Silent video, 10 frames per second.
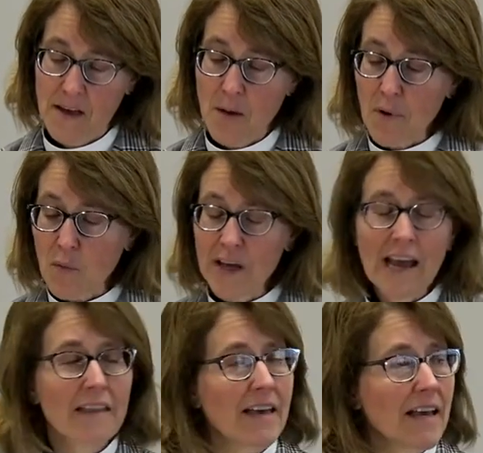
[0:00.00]
But when
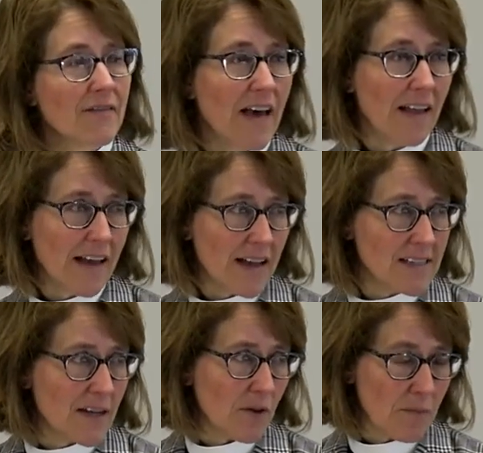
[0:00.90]
I think of that last
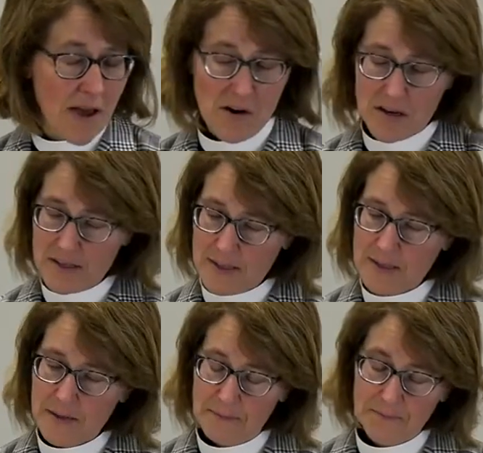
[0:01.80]
day with Maris,